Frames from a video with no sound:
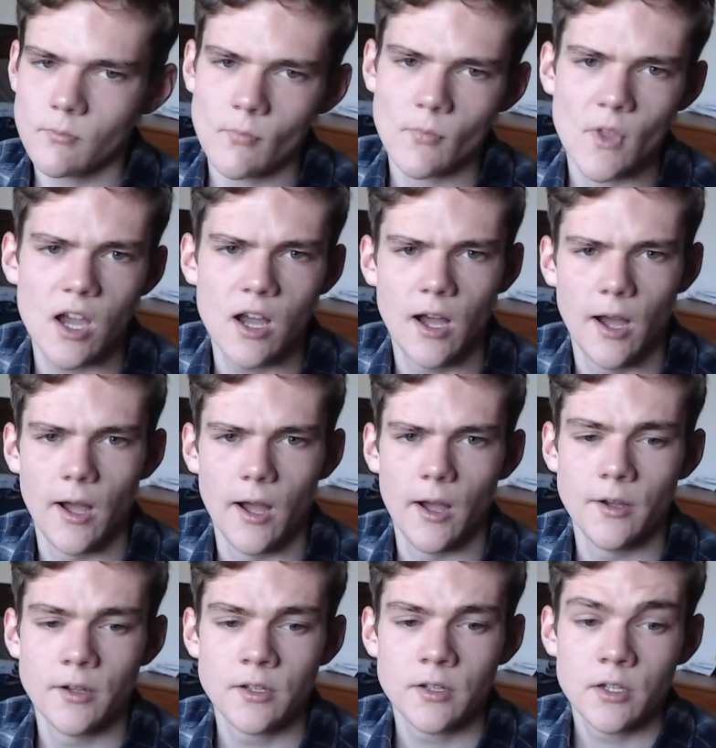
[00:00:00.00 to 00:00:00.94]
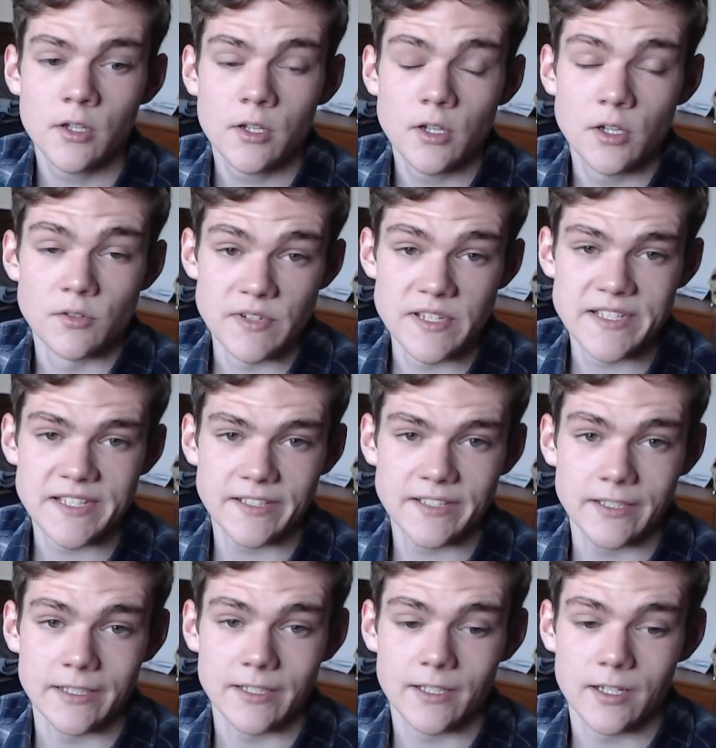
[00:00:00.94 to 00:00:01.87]
uh,
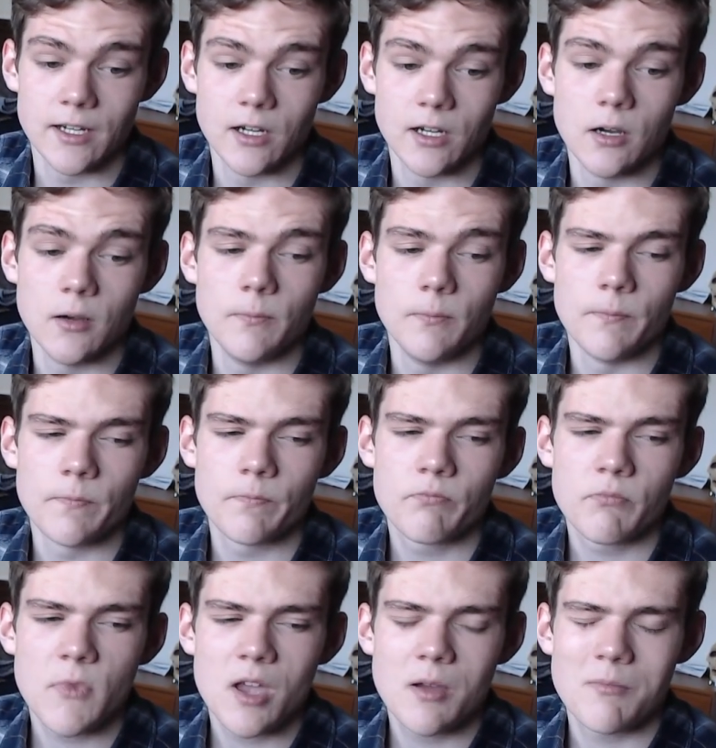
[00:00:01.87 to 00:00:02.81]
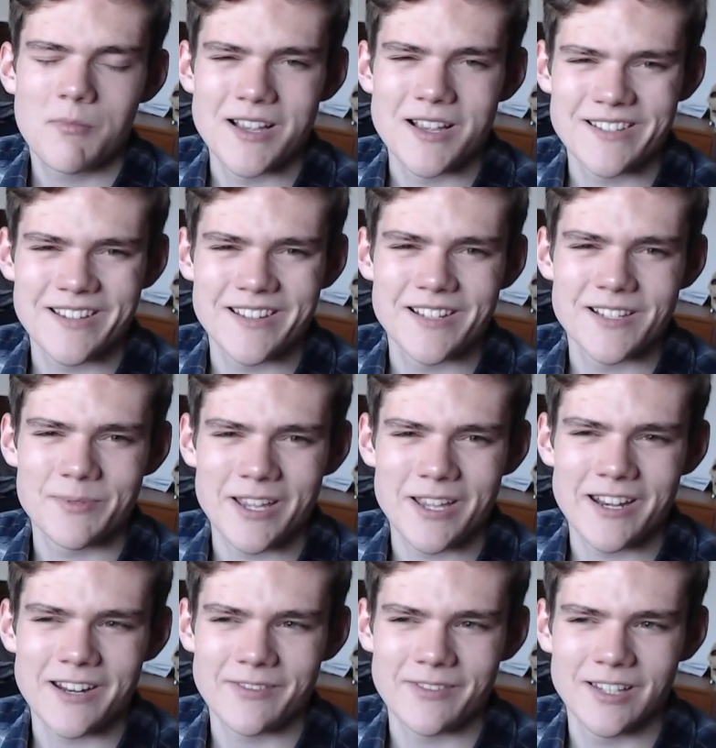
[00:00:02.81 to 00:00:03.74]
recently um, my skin has been
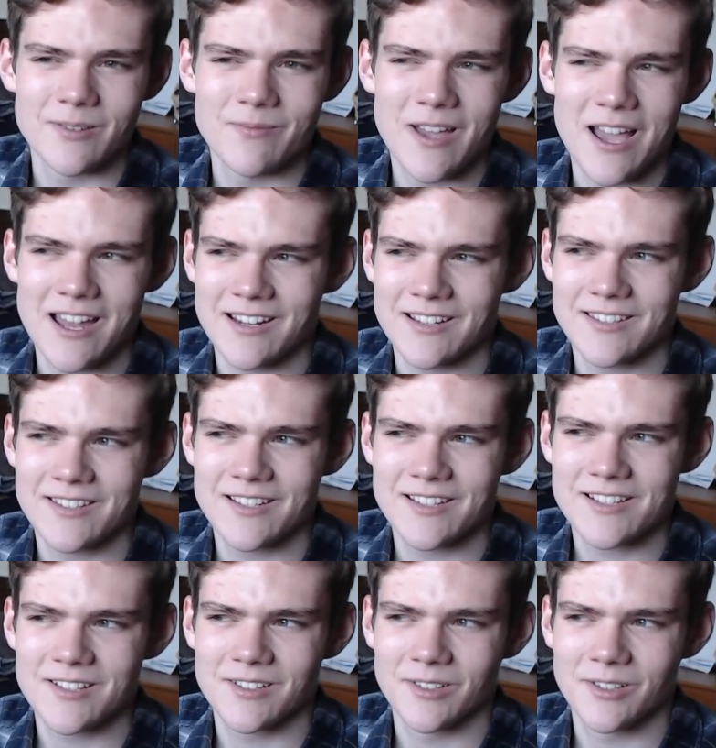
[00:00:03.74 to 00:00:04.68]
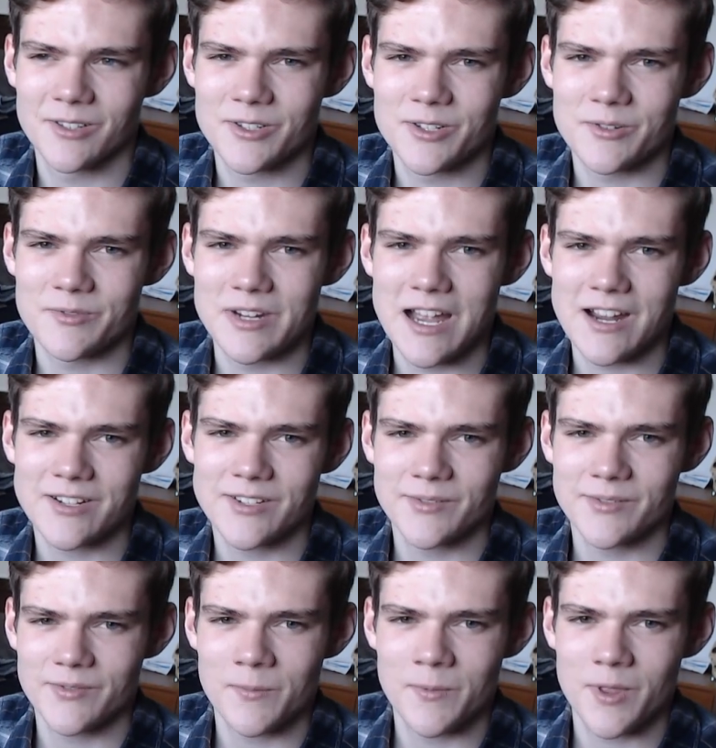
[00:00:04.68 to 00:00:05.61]
getting really bad I think it's an allergic reaction
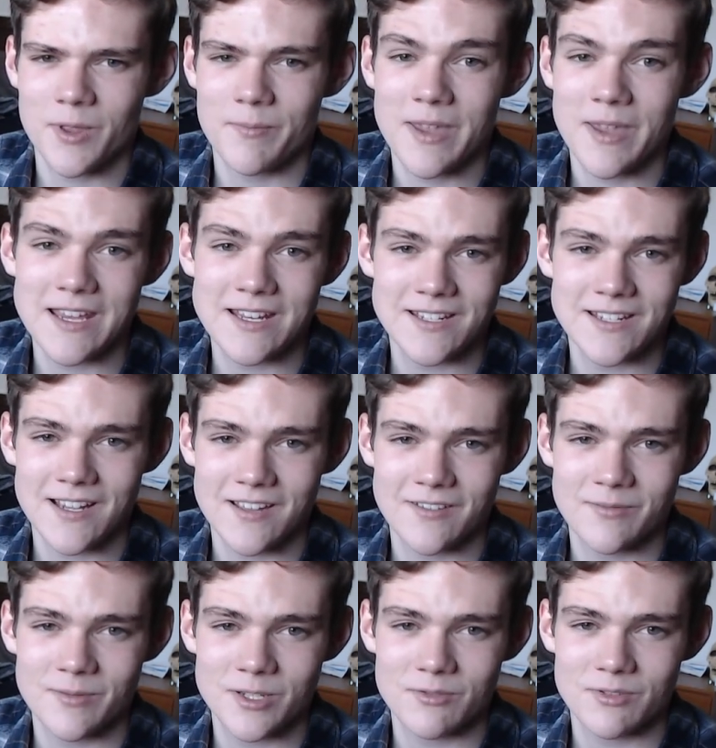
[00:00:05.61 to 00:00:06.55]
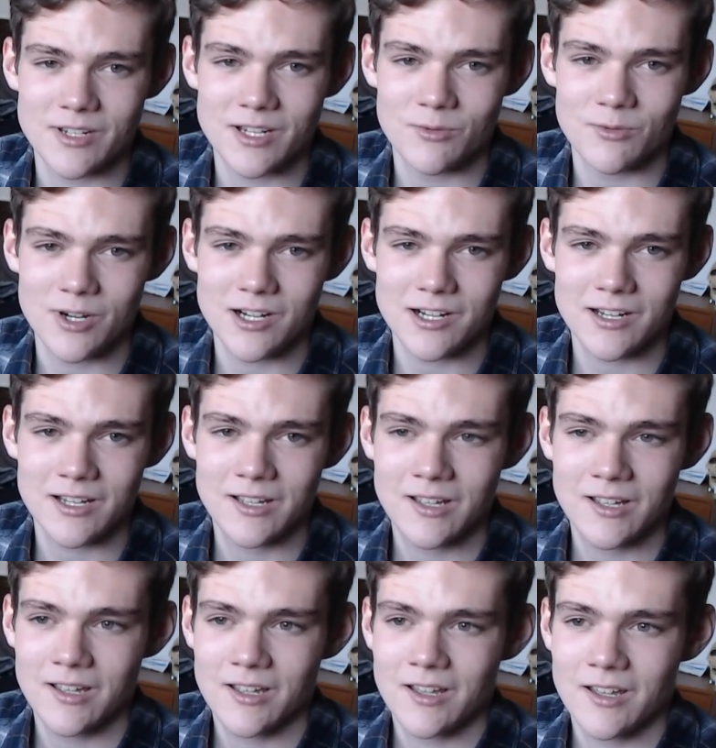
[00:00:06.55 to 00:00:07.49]
from all the painting I've been doing at work.
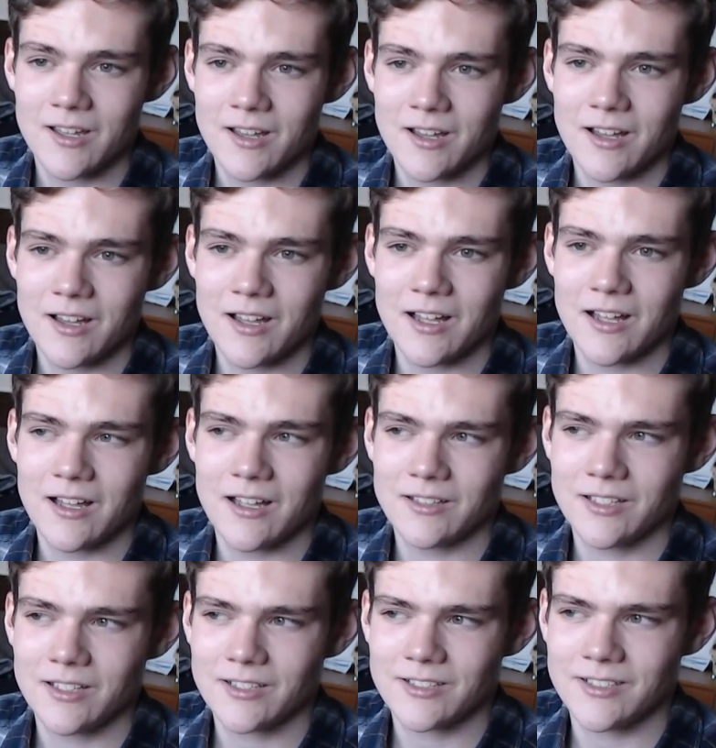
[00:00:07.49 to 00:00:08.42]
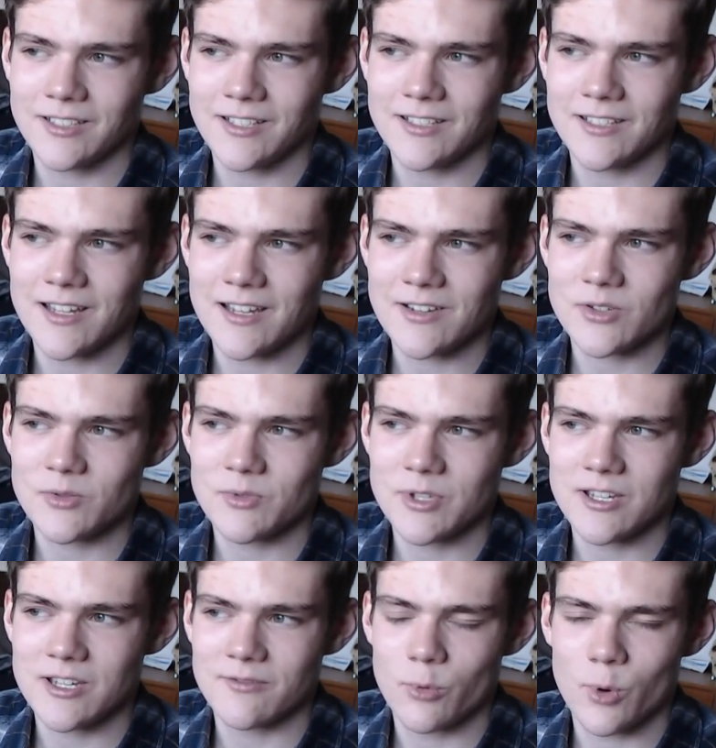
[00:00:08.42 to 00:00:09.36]
Uh, luckily, next
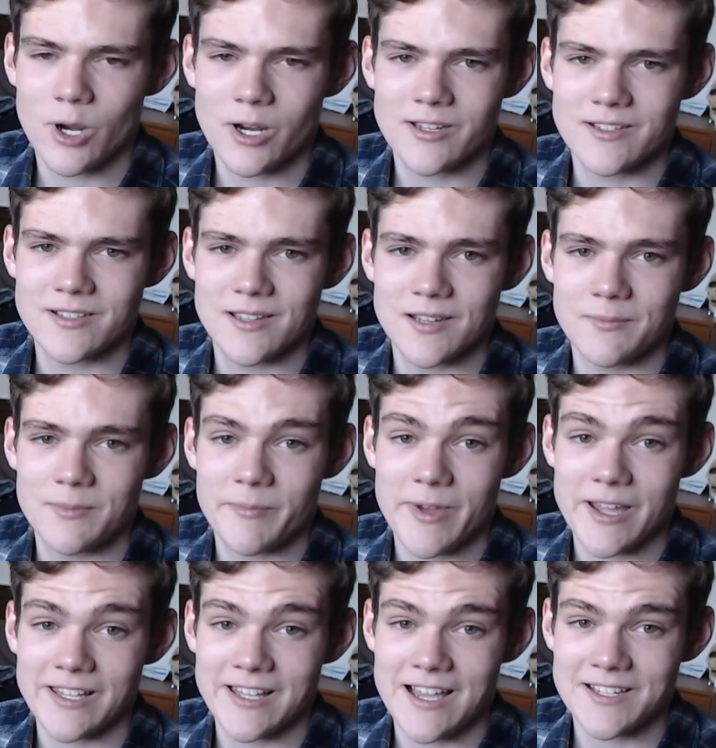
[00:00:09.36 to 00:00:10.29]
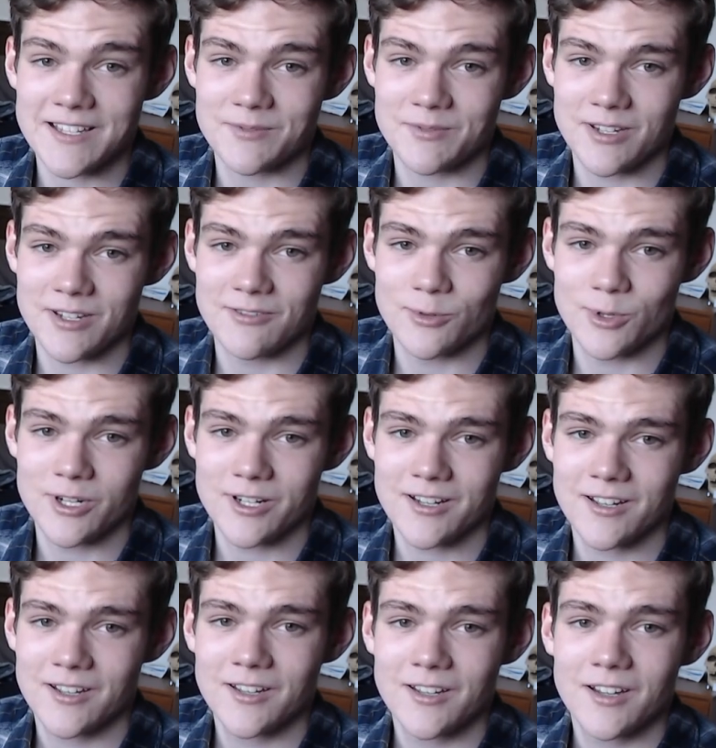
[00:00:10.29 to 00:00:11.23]
week of work is going to be my last week of work.
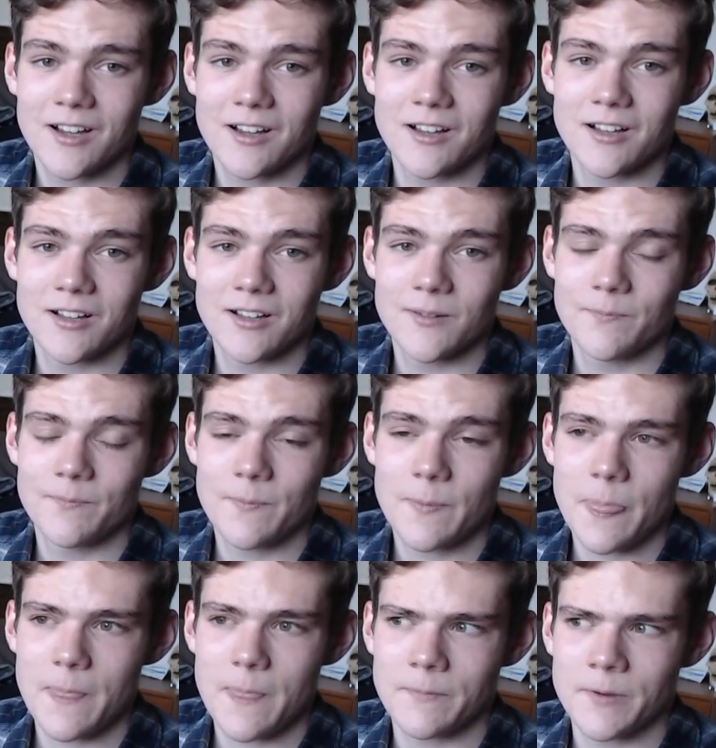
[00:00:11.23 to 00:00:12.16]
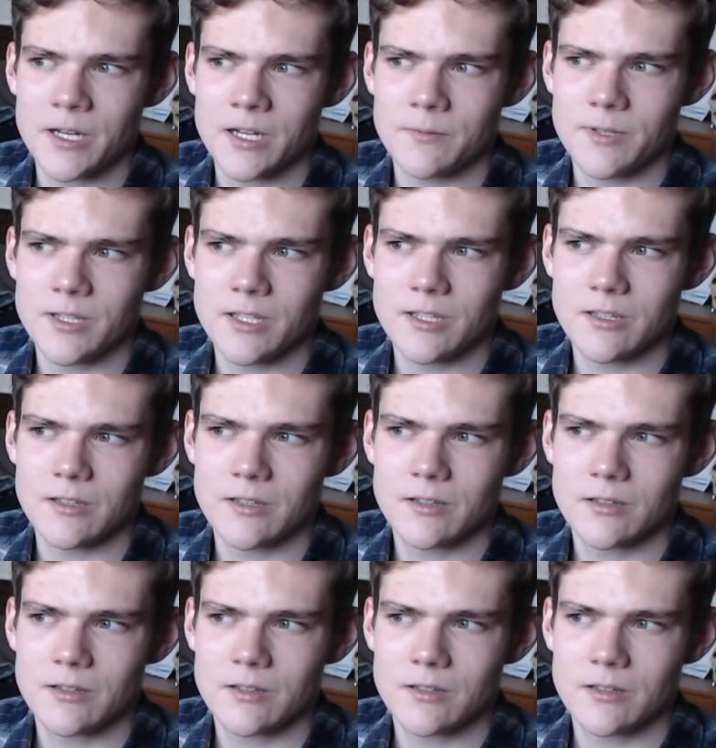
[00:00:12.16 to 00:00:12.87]
Um, I'm going to be